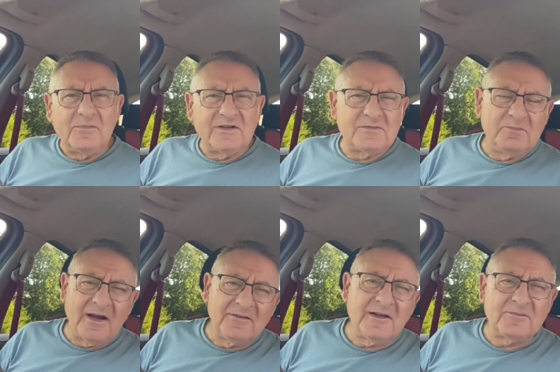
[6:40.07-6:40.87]
But it's
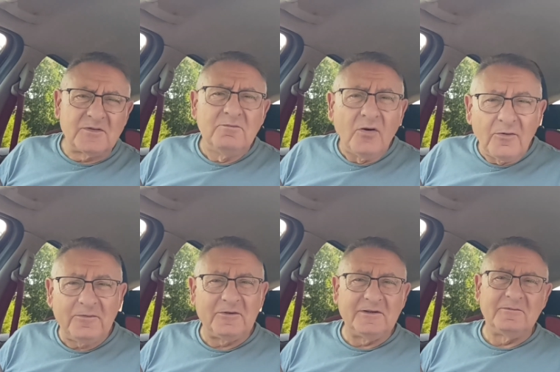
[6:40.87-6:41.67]
bound up to more
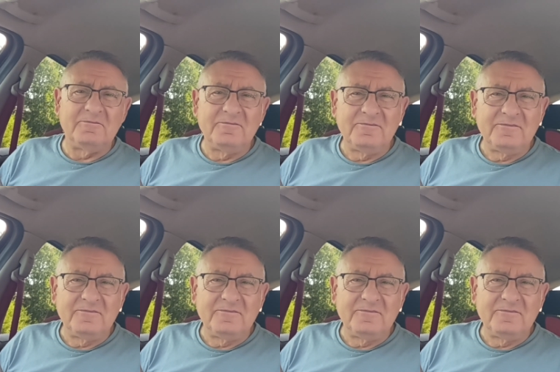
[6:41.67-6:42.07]
freedom,